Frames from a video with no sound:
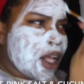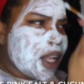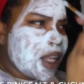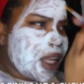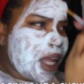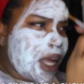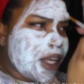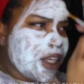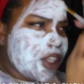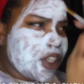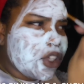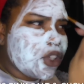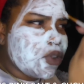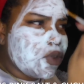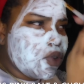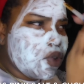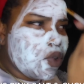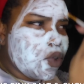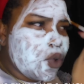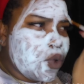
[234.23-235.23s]
like
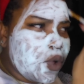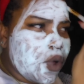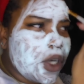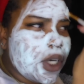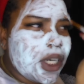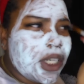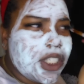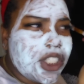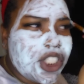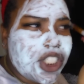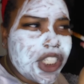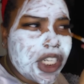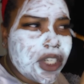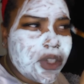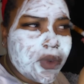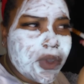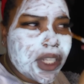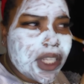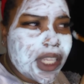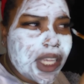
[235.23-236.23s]
you
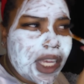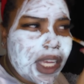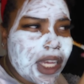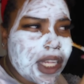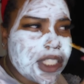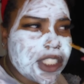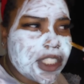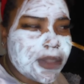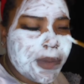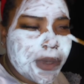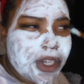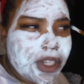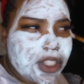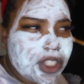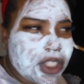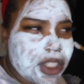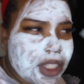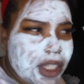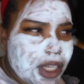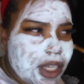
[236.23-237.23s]
genuinely and
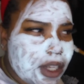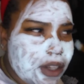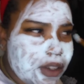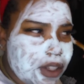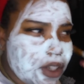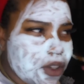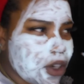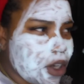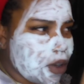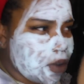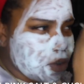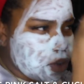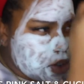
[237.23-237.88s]
spiritually, you know,